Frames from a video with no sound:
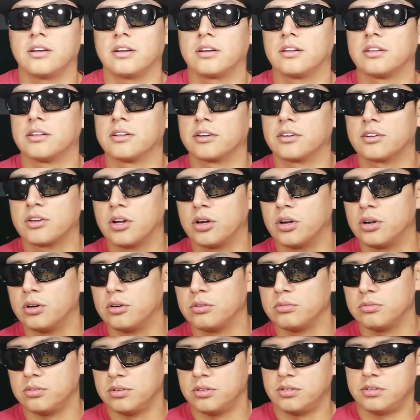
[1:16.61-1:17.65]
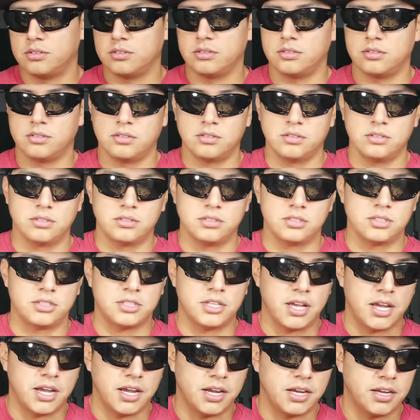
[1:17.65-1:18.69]
clear coat,
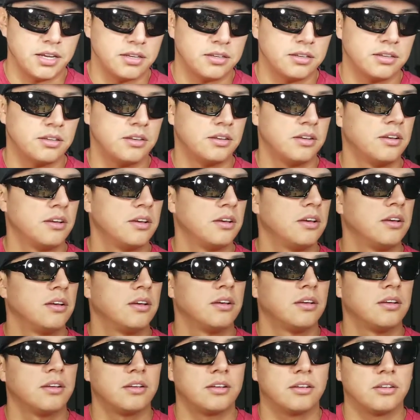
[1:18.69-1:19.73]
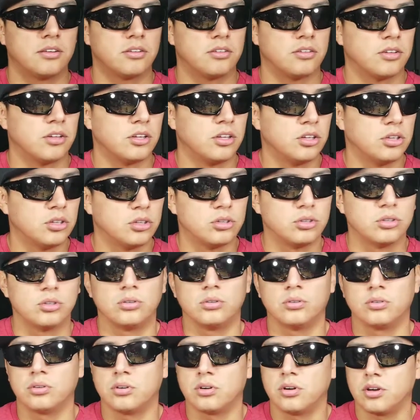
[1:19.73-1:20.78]
stain, you know, the
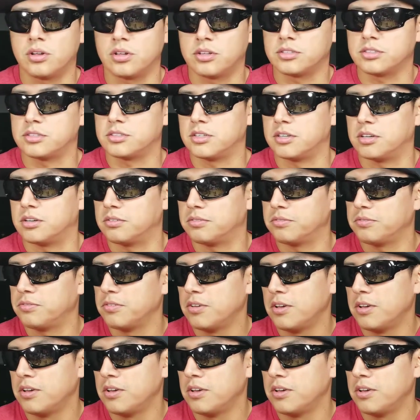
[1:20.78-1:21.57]
glue, all that stuff.